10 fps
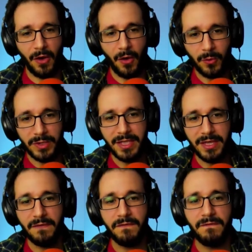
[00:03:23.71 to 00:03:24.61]
only
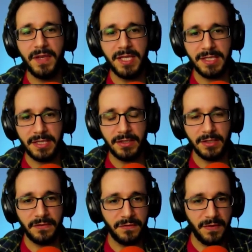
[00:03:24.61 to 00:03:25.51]
the physical
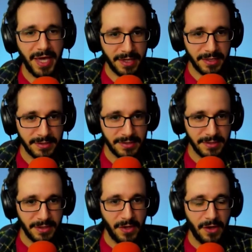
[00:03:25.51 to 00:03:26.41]
effect
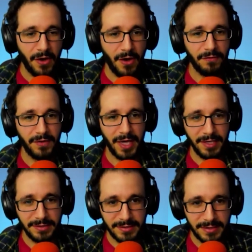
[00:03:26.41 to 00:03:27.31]
of
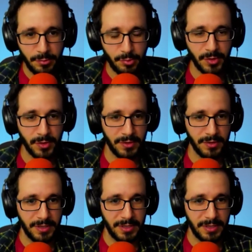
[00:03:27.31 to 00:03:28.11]
a deeper